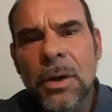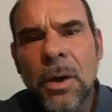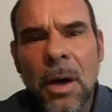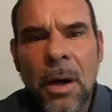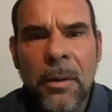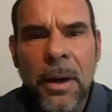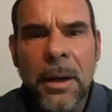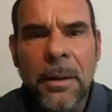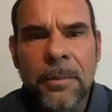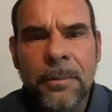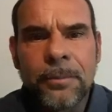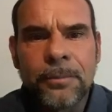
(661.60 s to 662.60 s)
your heart
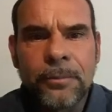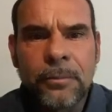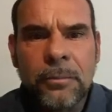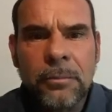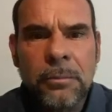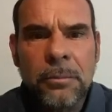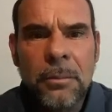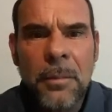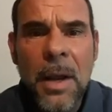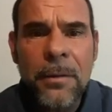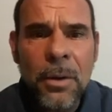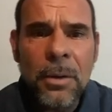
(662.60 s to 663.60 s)
rate.
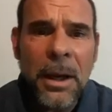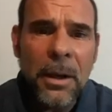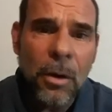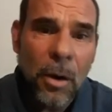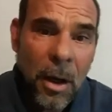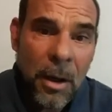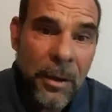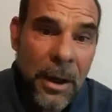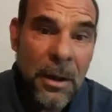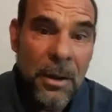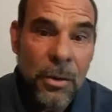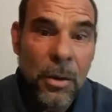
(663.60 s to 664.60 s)
If you let your heart
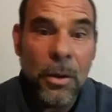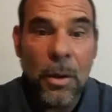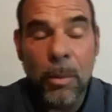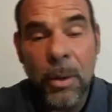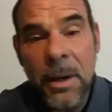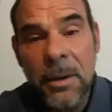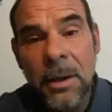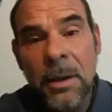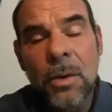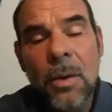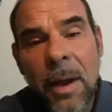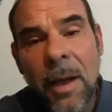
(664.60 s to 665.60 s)
rate control your breathing,
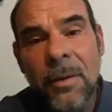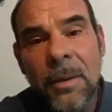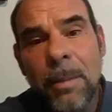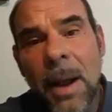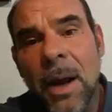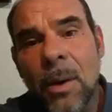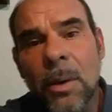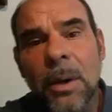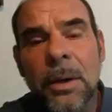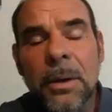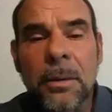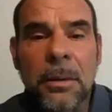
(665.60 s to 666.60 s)
you have it
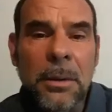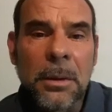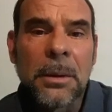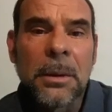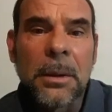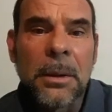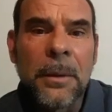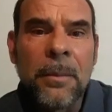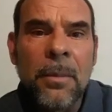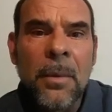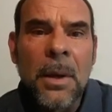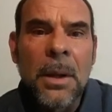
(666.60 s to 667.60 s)
backward.
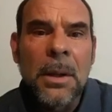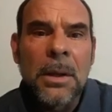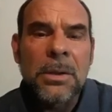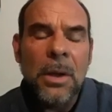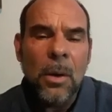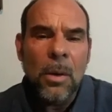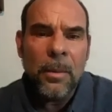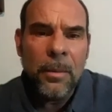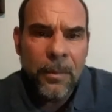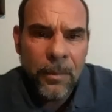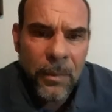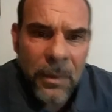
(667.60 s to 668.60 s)
So
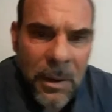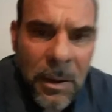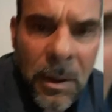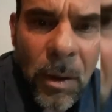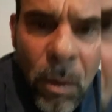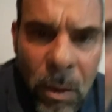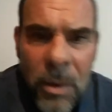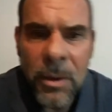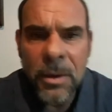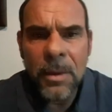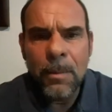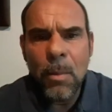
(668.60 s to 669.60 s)

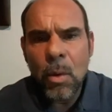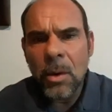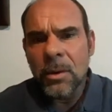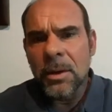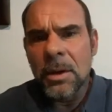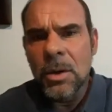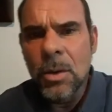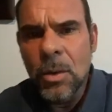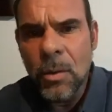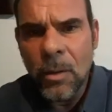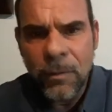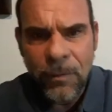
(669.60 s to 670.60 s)
the more that
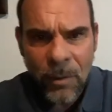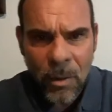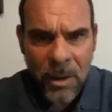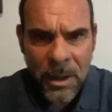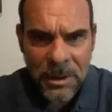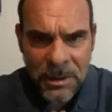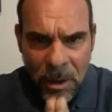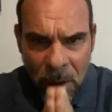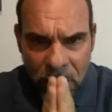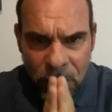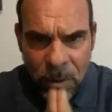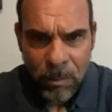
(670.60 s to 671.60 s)
you focus
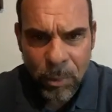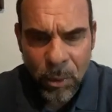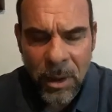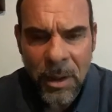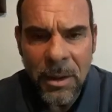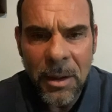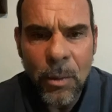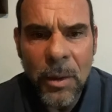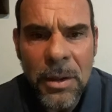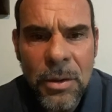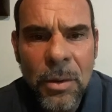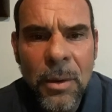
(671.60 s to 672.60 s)
on your breathing
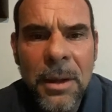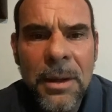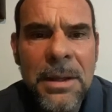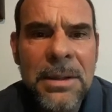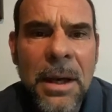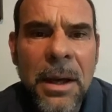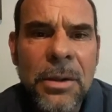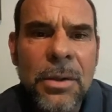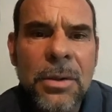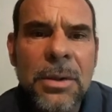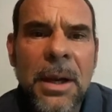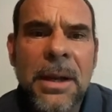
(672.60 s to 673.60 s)
when doing these
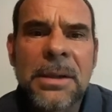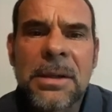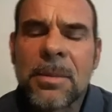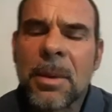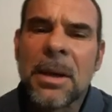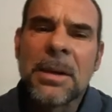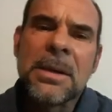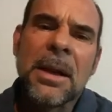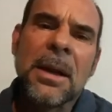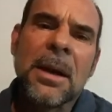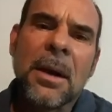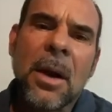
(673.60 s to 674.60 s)
exercises,
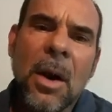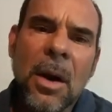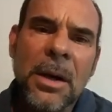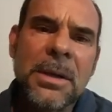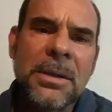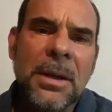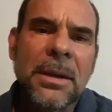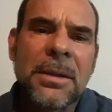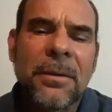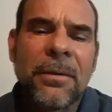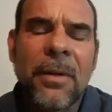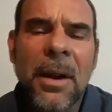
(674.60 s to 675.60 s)
taking a hard set
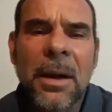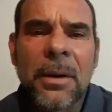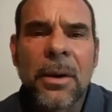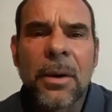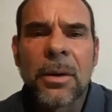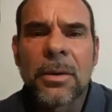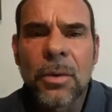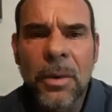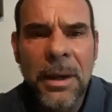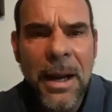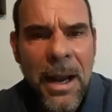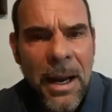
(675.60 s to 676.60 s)
to failure,
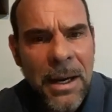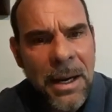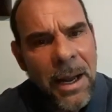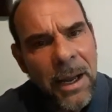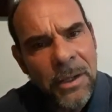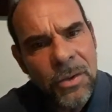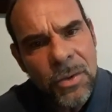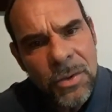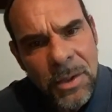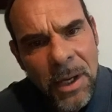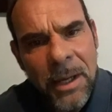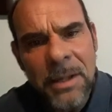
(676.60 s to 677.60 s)
doing any
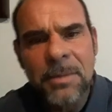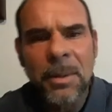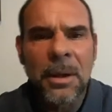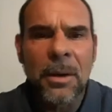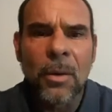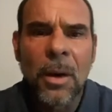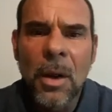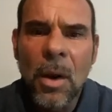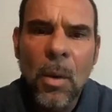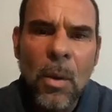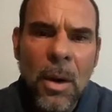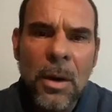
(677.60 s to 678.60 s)
exercise, being a
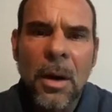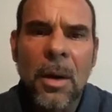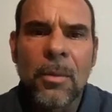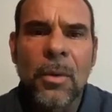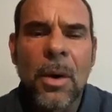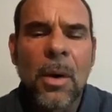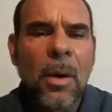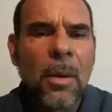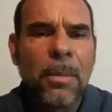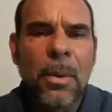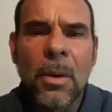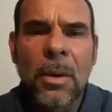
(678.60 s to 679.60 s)
one-arm
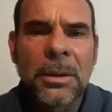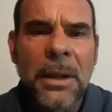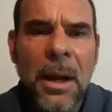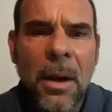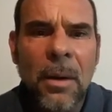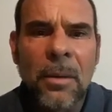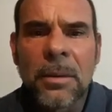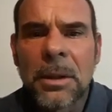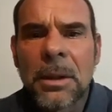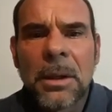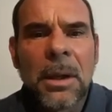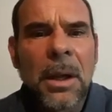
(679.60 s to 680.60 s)
row, pull down,
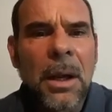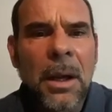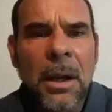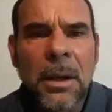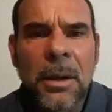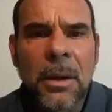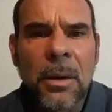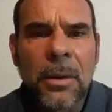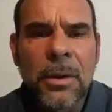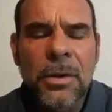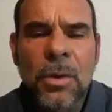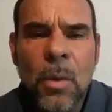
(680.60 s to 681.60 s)

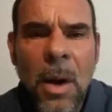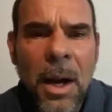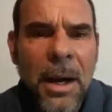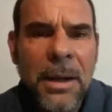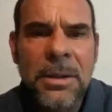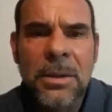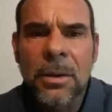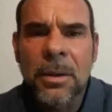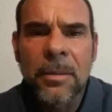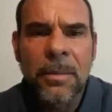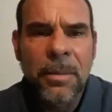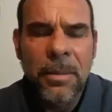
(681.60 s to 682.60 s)
your squats,
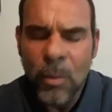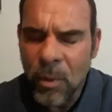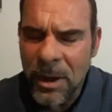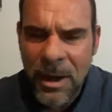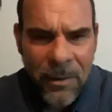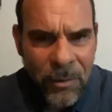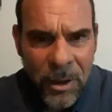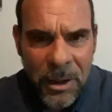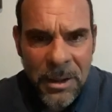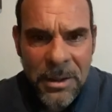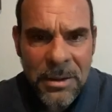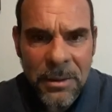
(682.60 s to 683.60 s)
your whatever it
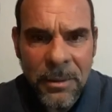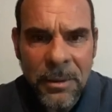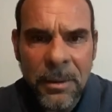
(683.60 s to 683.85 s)
is,